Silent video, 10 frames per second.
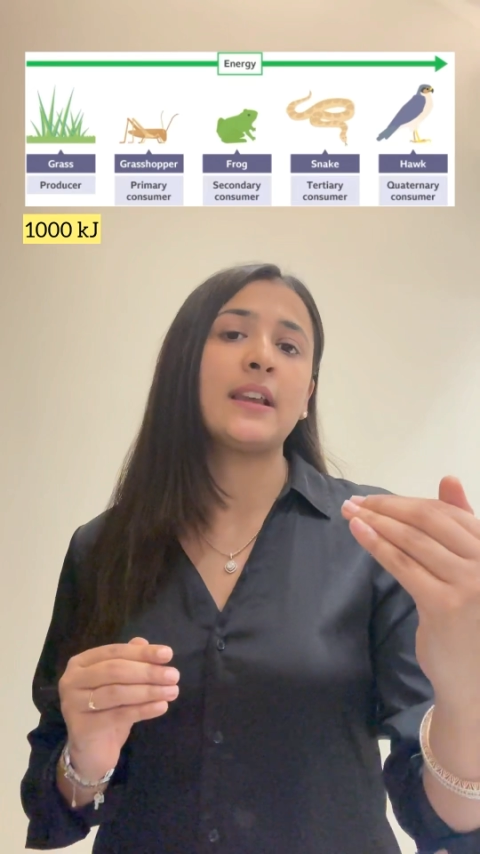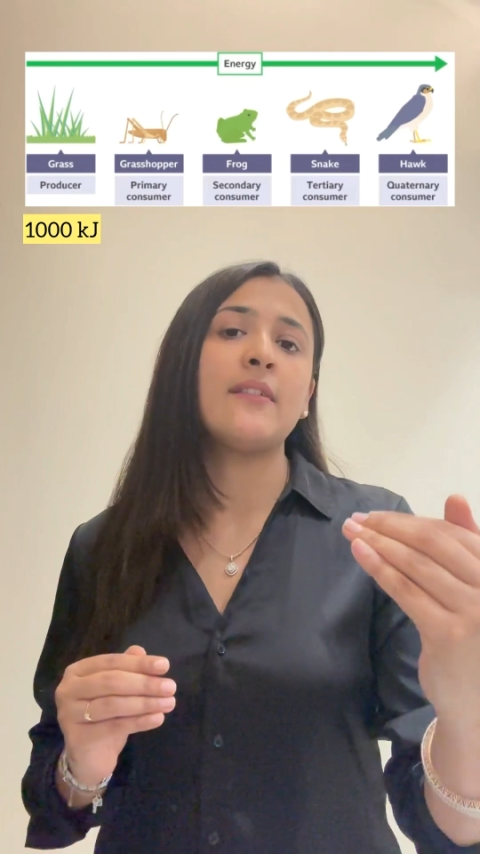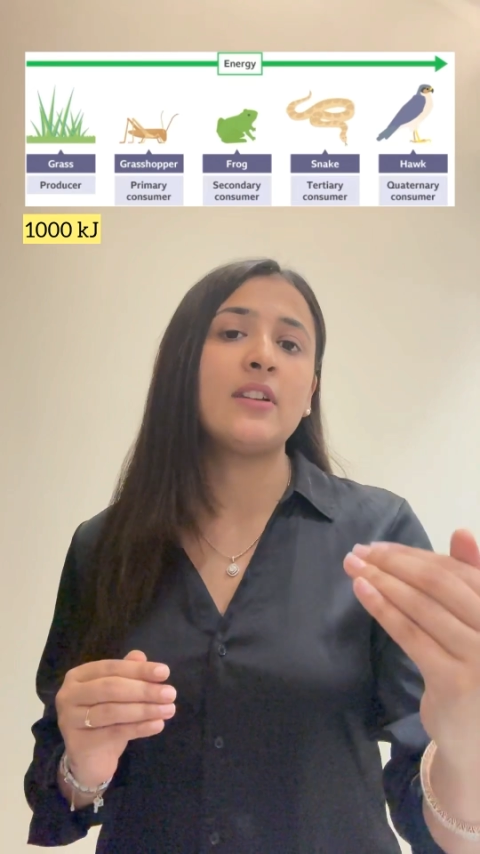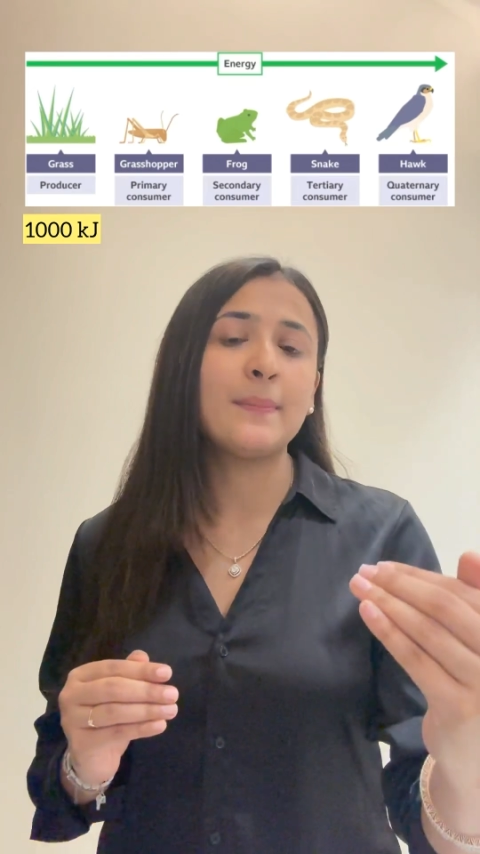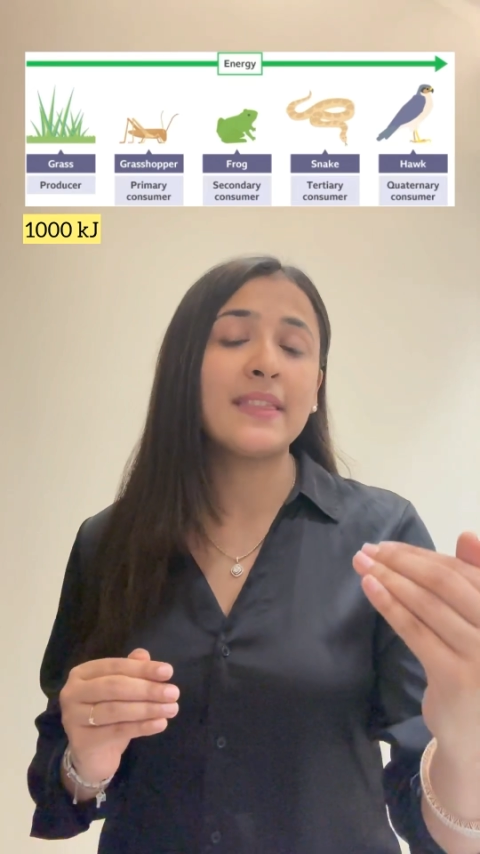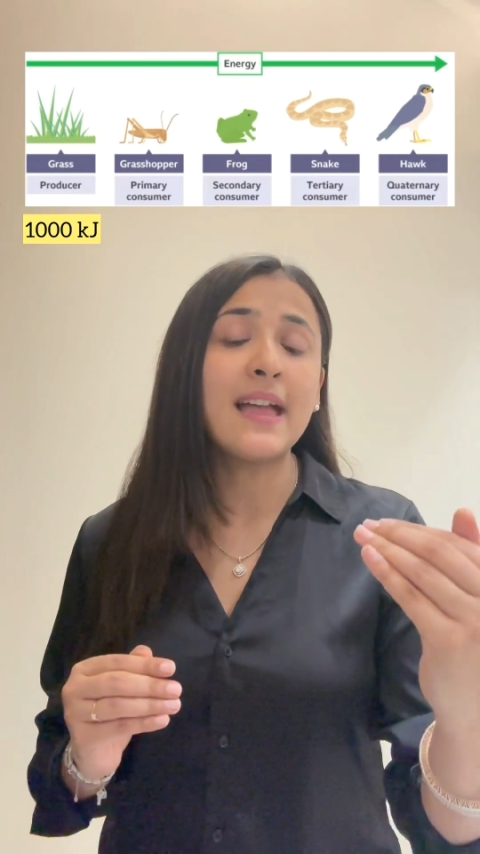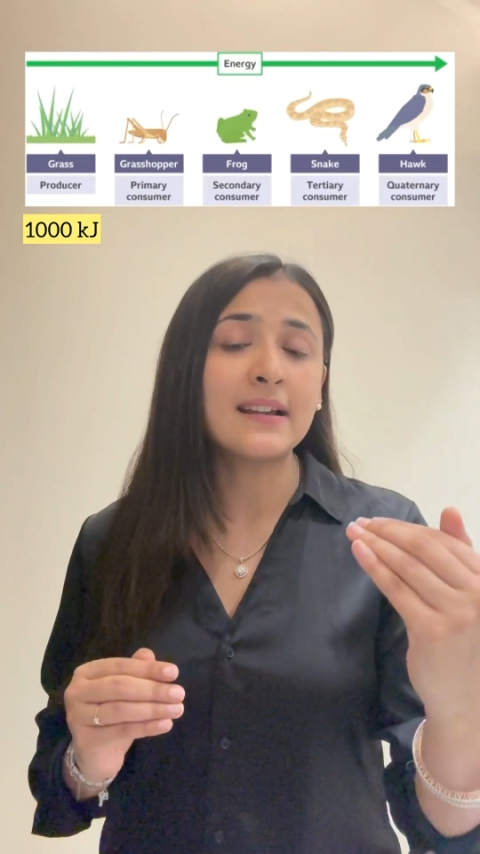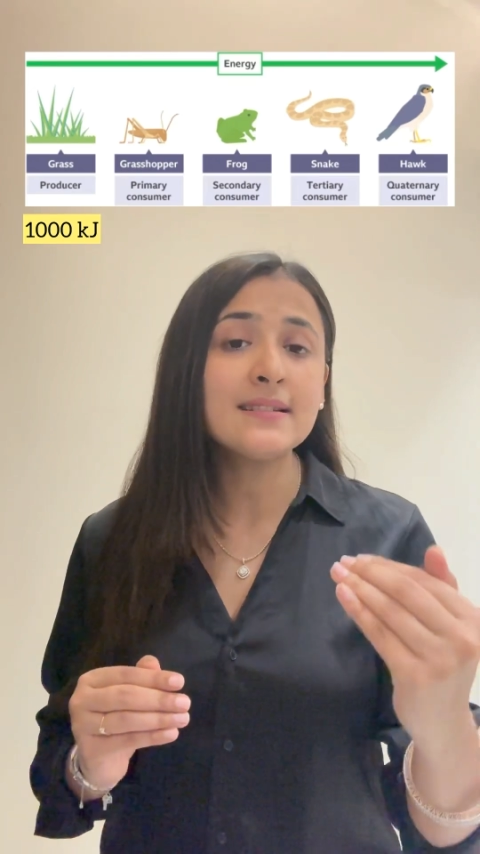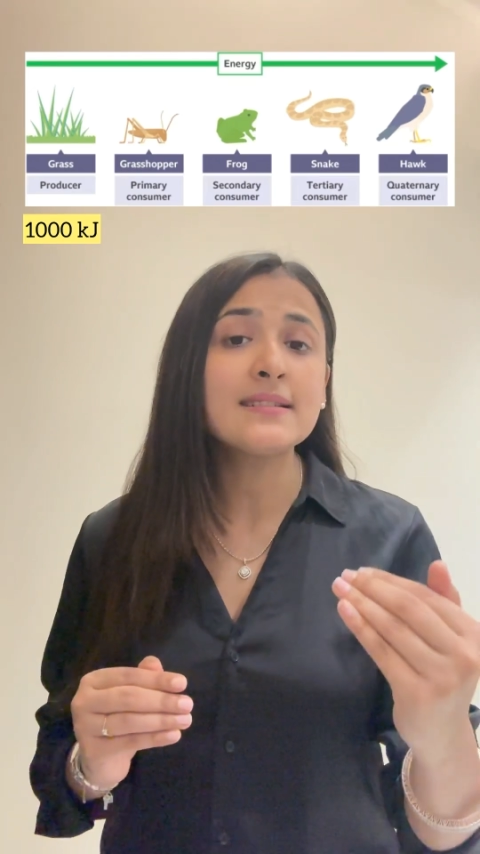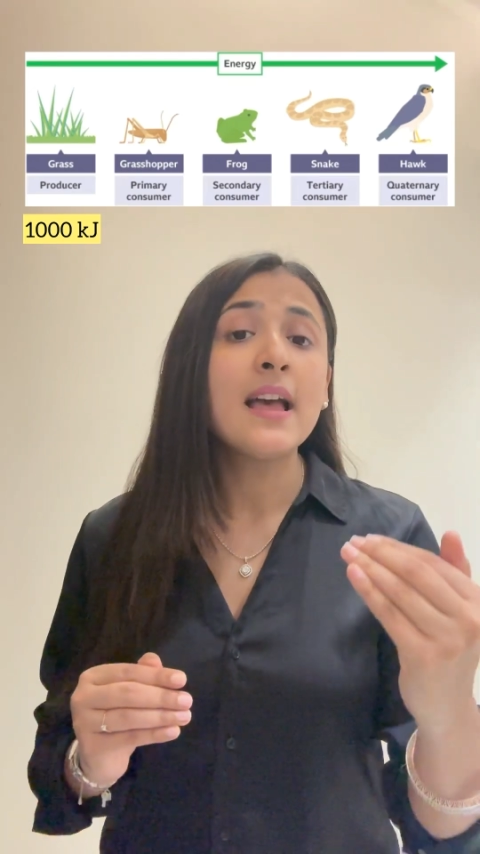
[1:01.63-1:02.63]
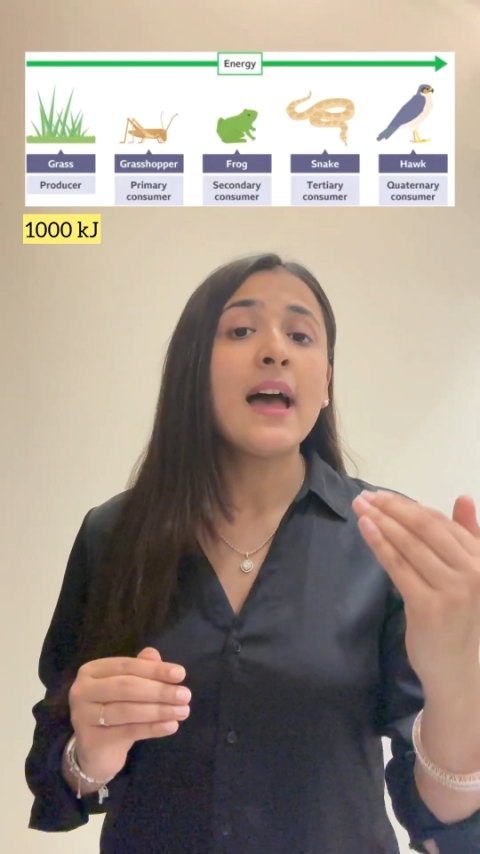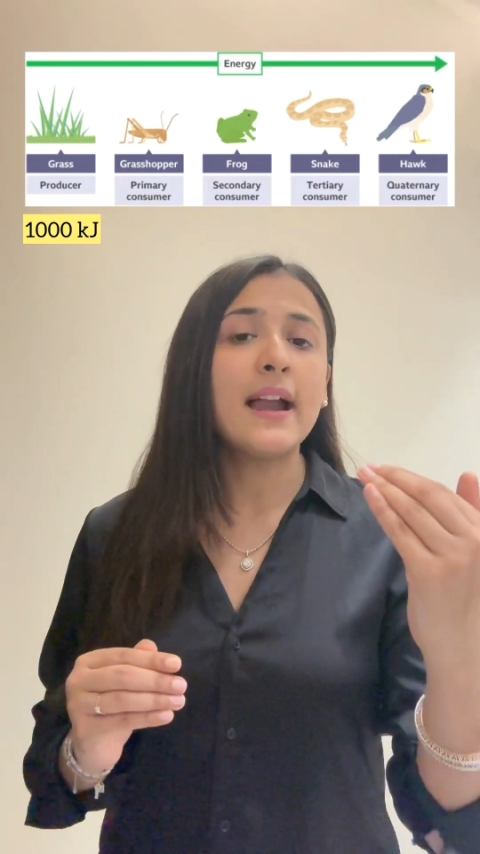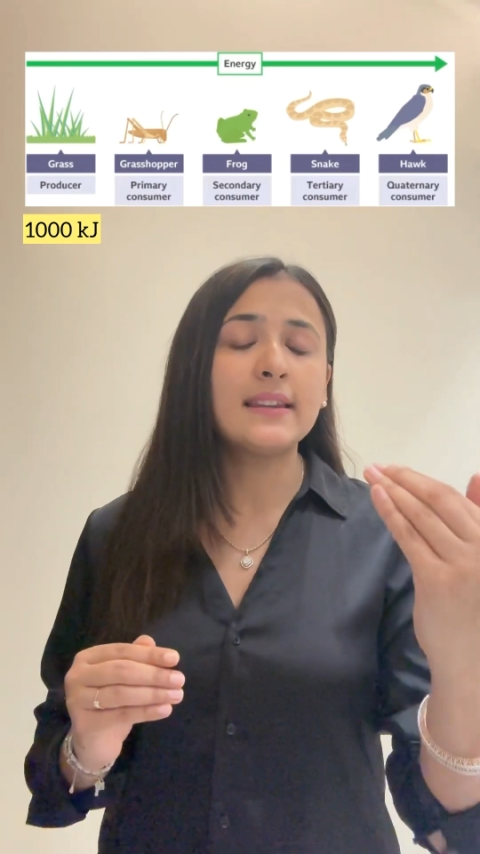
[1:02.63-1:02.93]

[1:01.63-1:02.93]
level pe, that is at